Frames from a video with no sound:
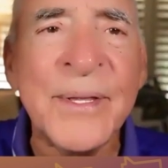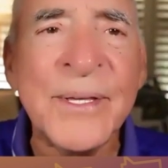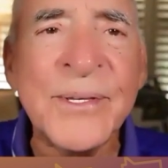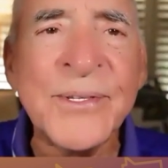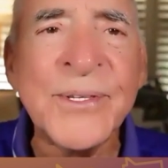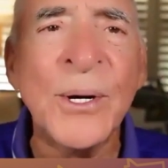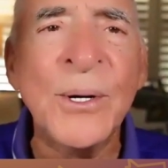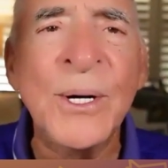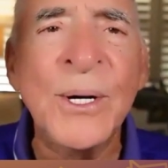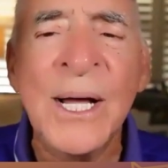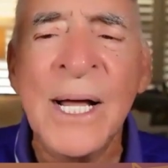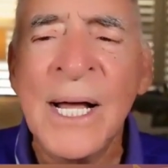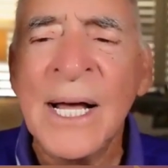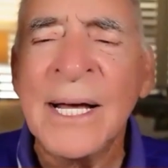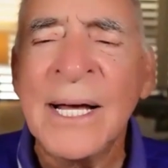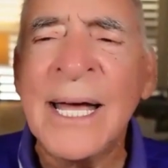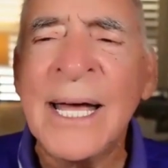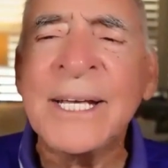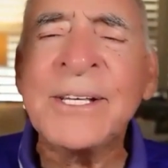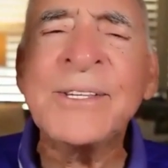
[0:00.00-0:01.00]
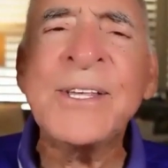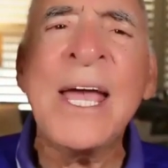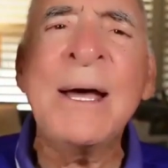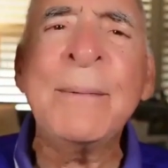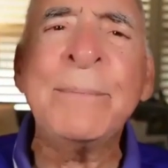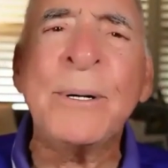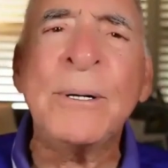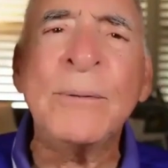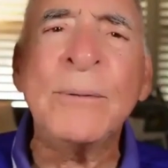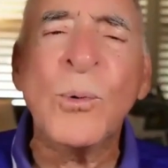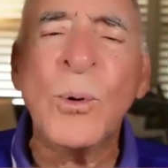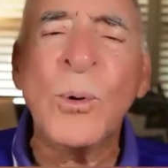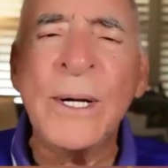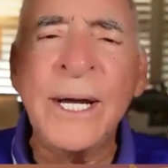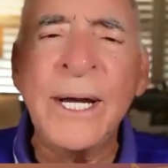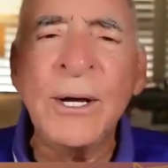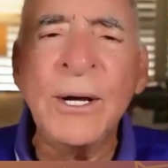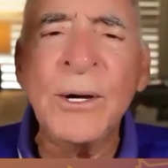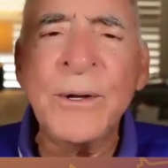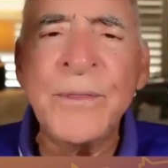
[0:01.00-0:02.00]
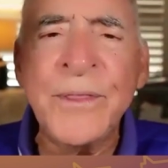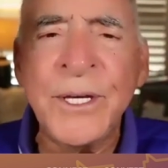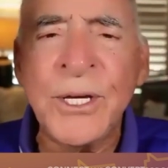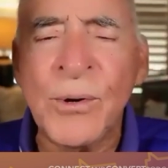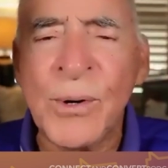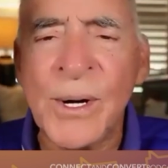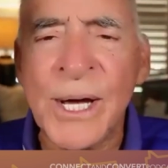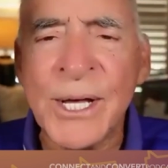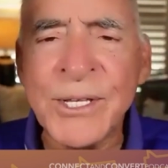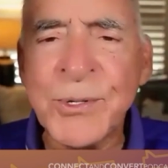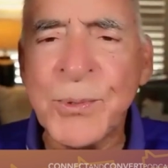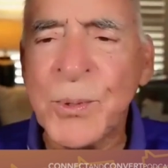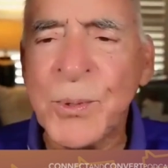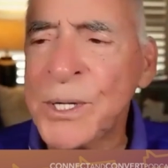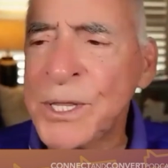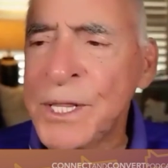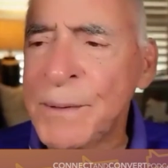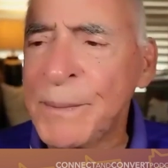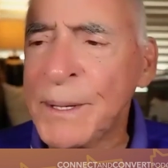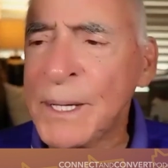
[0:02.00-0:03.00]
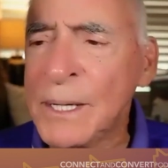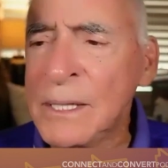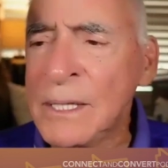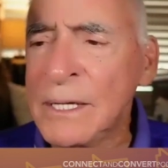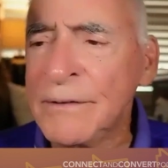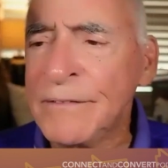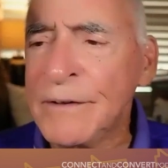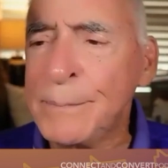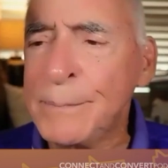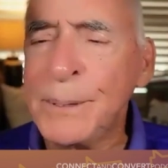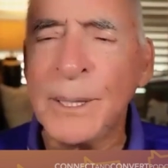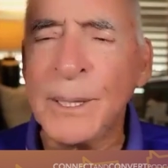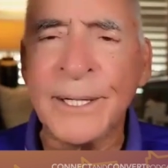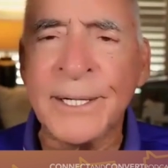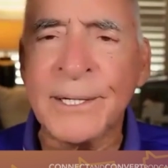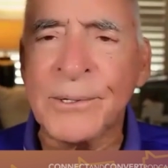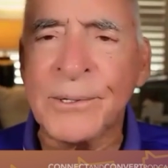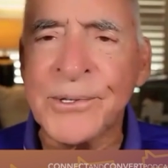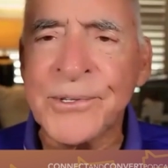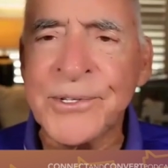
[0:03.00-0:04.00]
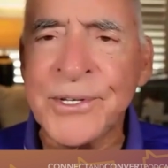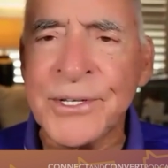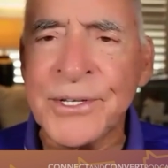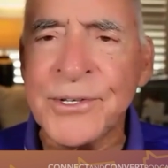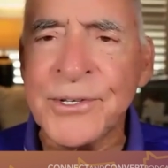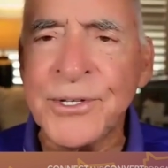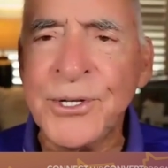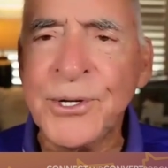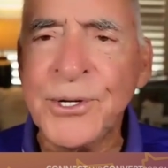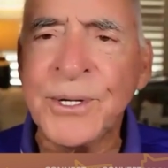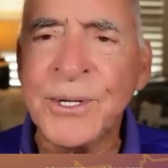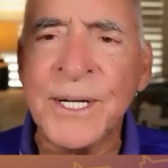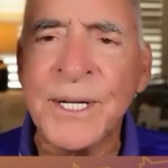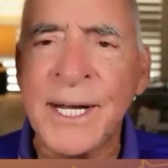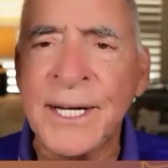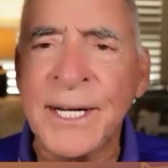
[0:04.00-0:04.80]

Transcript: So example, here in the US, we're in the middle of a political season. You Canadians.